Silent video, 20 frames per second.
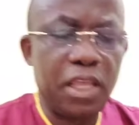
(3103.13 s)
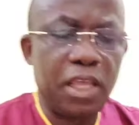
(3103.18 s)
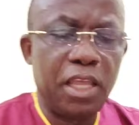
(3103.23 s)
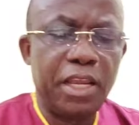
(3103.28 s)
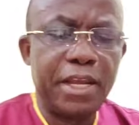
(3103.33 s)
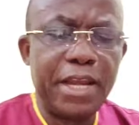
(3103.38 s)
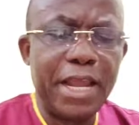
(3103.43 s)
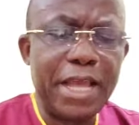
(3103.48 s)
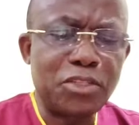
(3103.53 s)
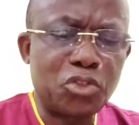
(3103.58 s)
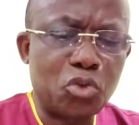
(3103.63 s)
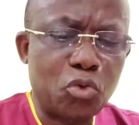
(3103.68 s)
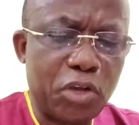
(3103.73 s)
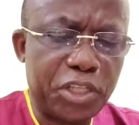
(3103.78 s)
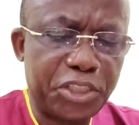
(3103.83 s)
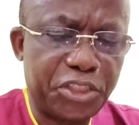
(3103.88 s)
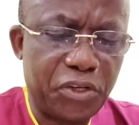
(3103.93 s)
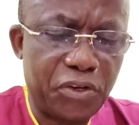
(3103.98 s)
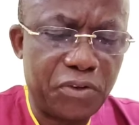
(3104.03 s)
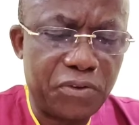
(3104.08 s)
Next
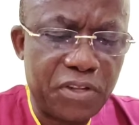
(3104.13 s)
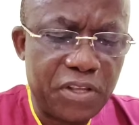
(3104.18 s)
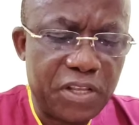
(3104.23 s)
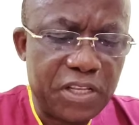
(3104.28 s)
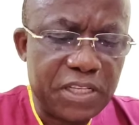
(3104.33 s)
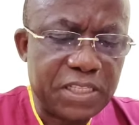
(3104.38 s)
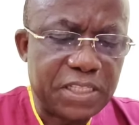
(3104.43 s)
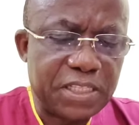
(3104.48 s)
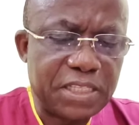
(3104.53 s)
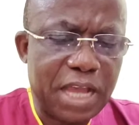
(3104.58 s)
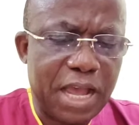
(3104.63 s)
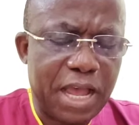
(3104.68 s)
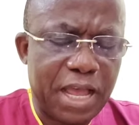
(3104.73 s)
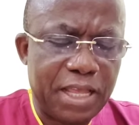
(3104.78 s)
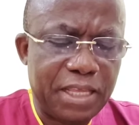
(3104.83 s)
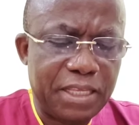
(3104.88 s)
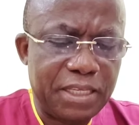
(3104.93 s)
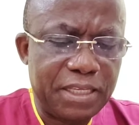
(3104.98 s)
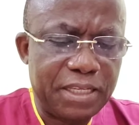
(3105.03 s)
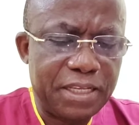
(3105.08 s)
question. Sir,
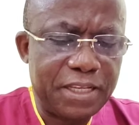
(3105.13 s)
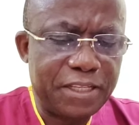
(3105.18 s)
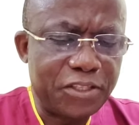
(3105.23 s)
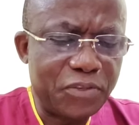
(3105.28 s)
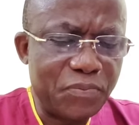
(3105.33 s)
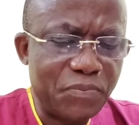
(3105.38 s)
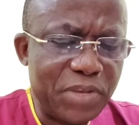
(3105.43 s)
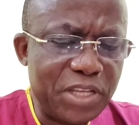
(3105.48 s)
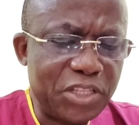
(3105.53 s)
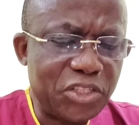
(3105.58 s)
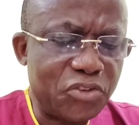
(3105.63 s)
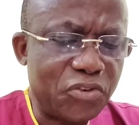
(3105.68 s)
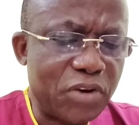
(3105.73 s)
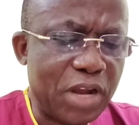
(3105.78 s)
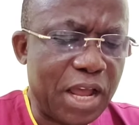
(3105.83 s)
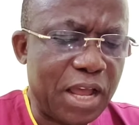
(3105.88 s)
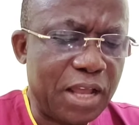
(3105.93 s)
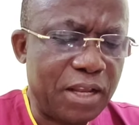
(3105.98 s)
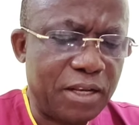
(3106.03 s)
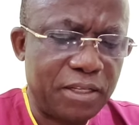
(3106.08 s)
is
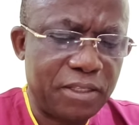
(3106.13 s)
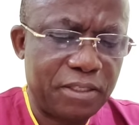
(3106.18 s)
menstrual